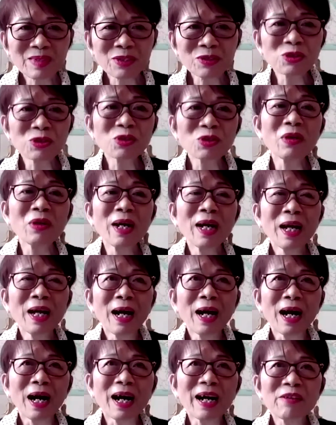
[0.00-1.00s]
So
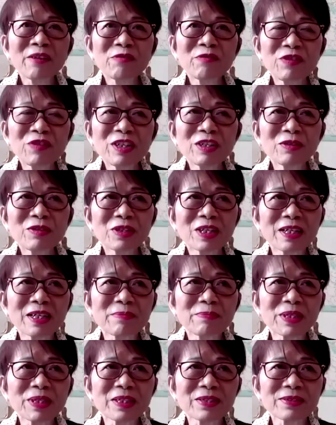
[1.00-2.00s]
I feel
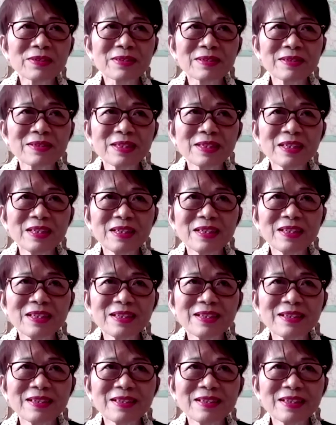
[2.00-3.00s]
that because
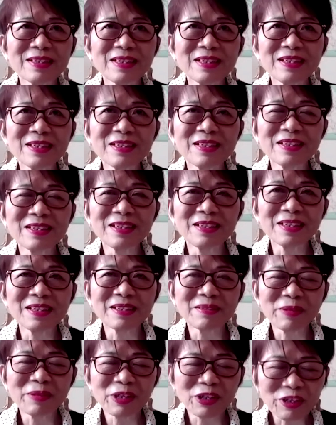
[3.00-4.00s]
the
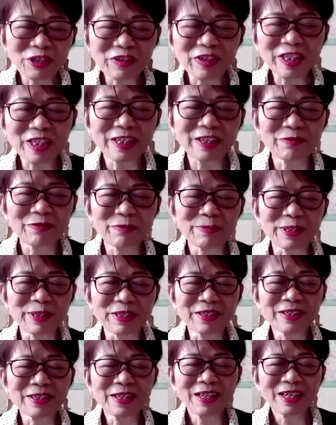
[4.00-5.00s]
current
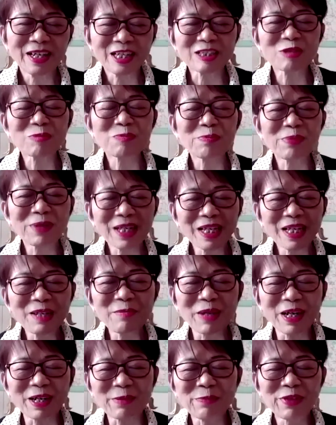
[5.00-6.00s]
government has blamed
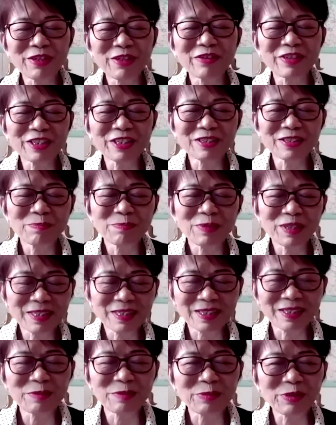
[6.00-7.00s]
our previous
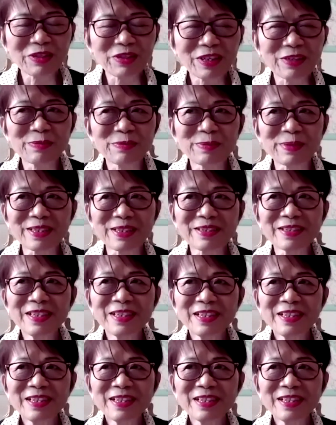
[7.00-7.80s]
BC Liberal government